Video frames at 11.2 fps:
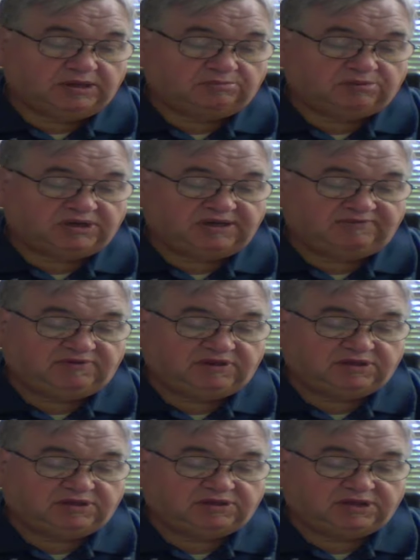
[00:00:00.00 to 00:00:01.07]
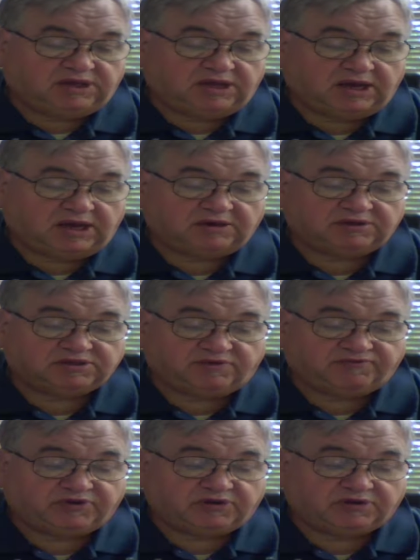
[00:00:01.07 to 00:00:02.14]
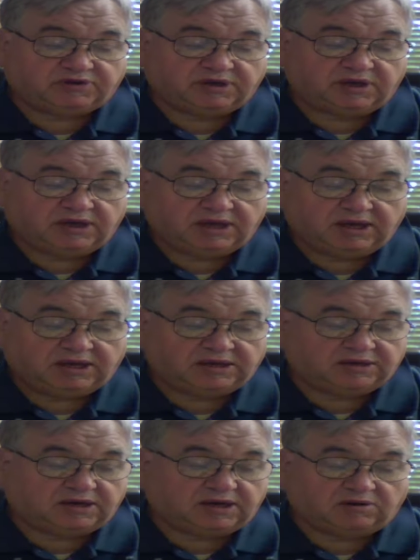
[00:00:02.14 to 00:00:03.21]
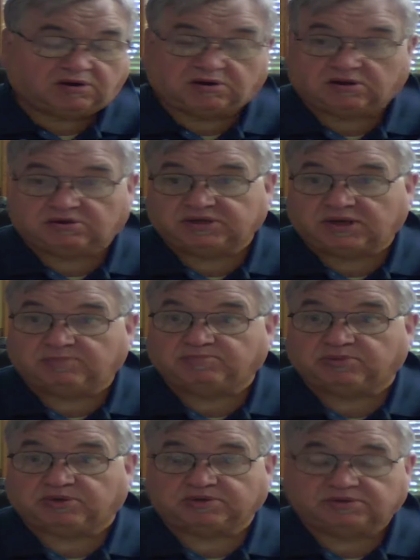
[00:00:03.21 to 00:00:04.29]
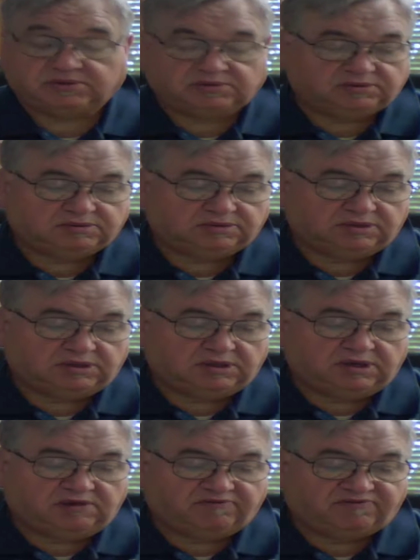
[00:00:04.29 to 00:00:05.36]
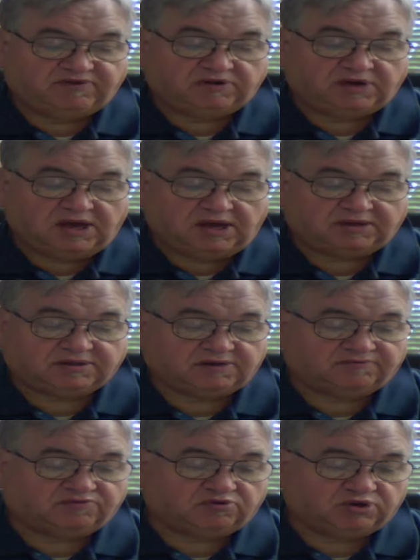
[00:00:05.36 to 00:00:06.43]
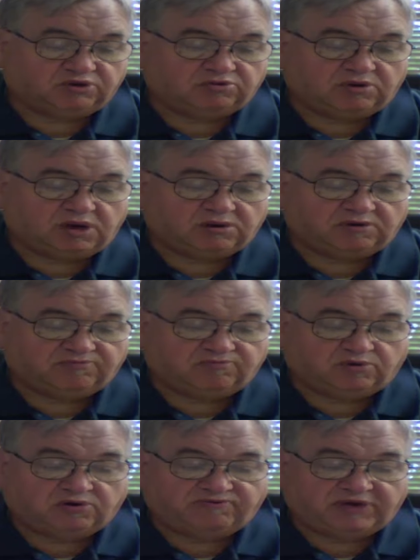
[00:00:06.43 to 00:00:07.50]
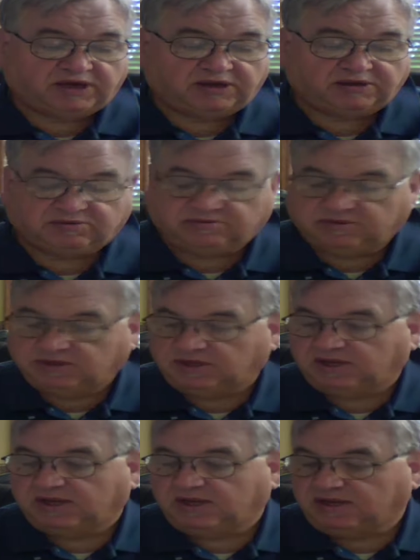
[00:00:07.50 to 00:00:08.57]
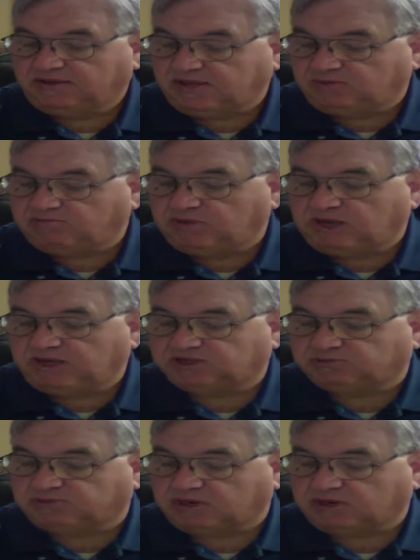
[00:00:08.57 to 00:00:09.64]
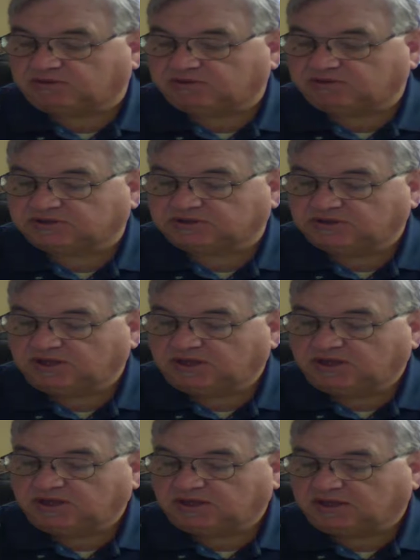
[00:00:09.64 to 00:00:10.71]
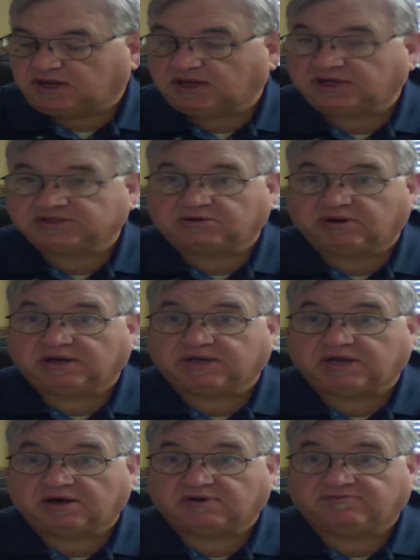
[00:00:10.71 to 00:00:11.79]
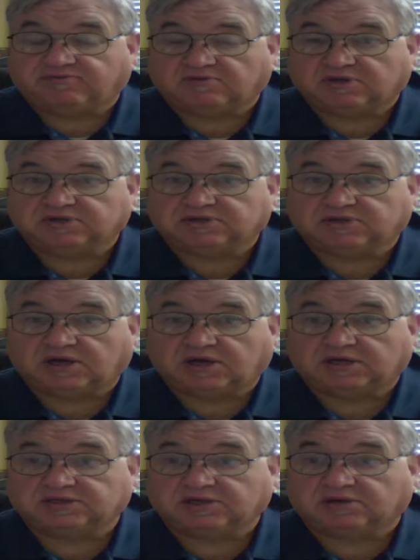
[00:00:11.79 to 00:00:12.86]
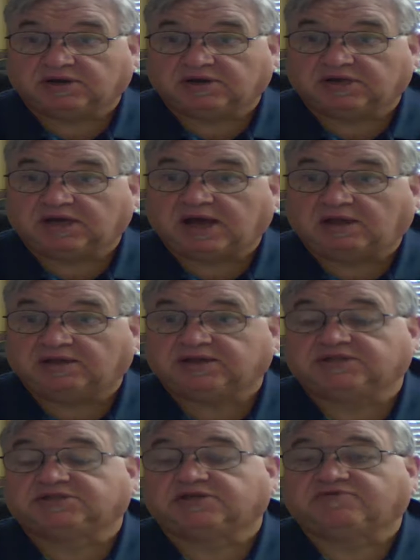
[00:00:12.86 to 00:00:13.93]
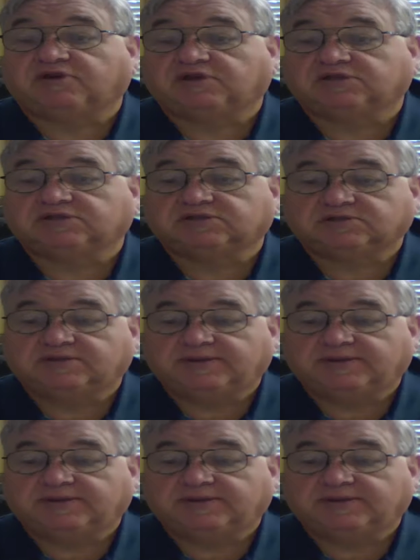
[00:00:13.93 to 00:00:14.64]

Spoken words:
But even the hairs of your head are all numbered. Fear not, therefore, you are of more value than many sparrows." God has great care for us. God has a great knowledge of us,